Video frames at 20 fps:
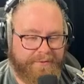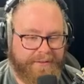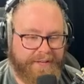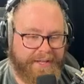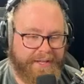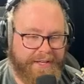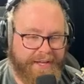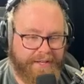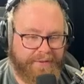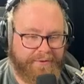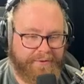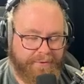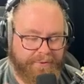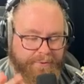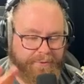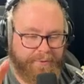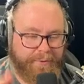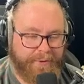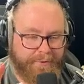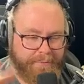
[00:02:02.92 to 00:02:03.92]
they cater
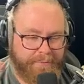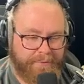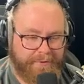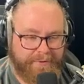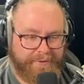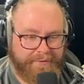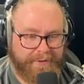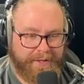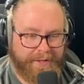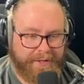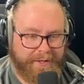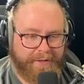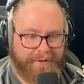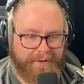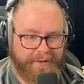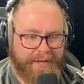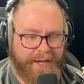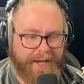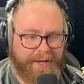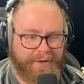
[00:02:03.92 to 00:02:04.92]
to a specific
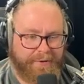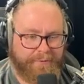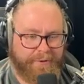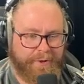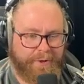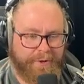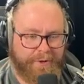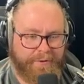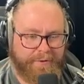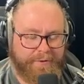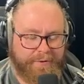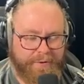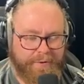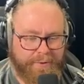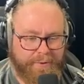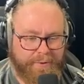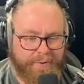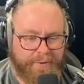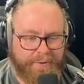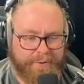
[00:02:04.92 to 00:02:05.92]
kind of audience
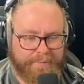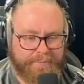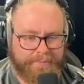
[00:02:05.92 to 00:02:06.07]
who